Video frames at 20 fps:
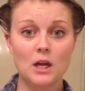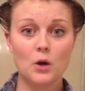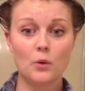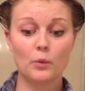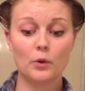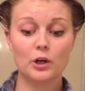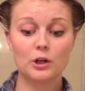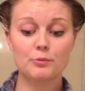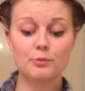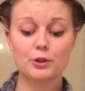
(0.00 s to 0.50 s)

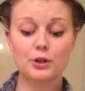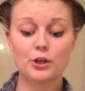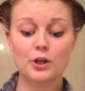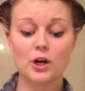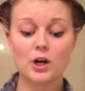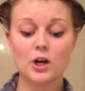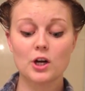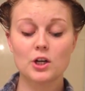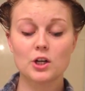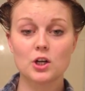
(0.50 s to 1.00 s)
We're going to put it
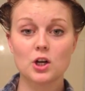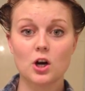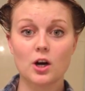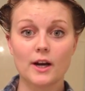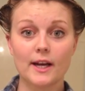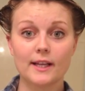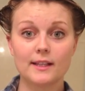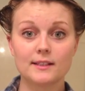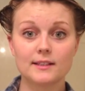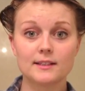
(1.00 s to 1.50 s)
on our
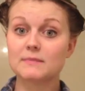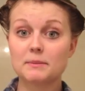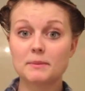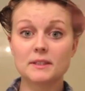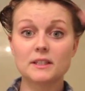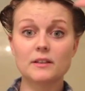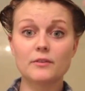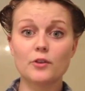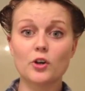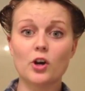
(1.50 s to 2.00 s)
heads.
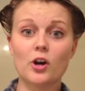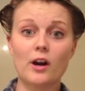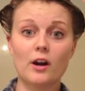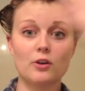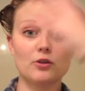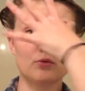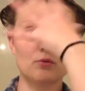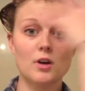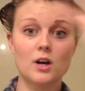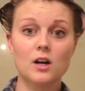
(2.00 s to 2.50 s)
Specifically our
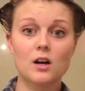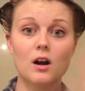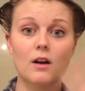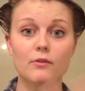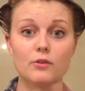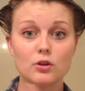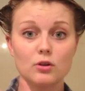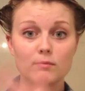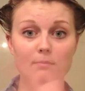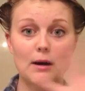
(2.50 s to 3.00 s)
hair. Do not
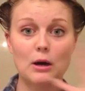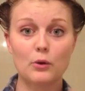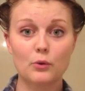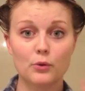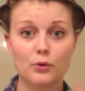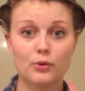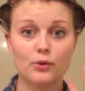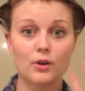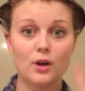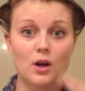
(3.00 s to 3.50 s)
cover your
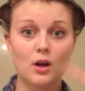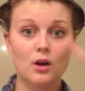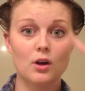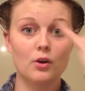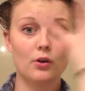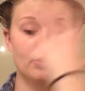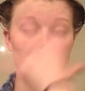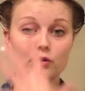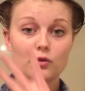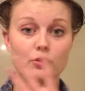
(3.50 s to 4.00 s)
mouth
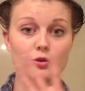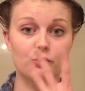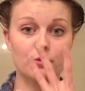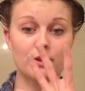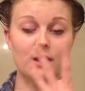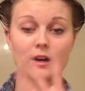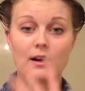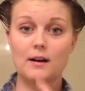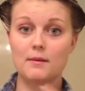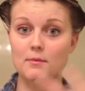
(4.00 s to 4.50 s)
or your nose with
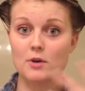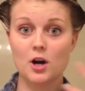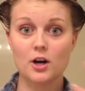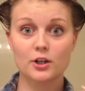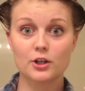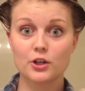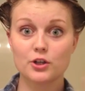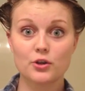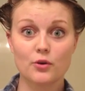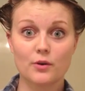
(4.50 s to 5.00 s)
that. I'm
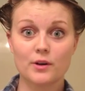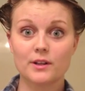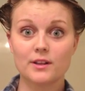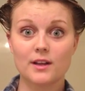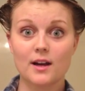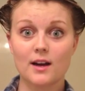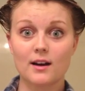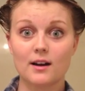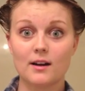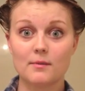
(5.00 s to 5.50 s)
not condoning
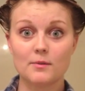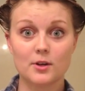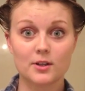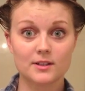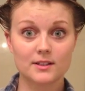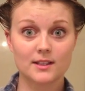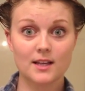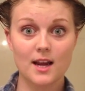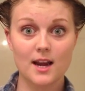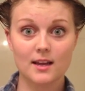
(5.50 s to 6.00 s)
that. I'm
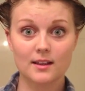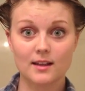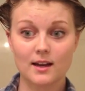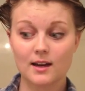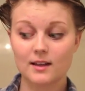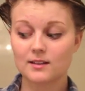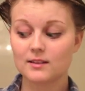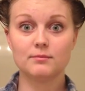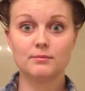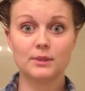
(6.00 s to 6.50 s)
not saying that.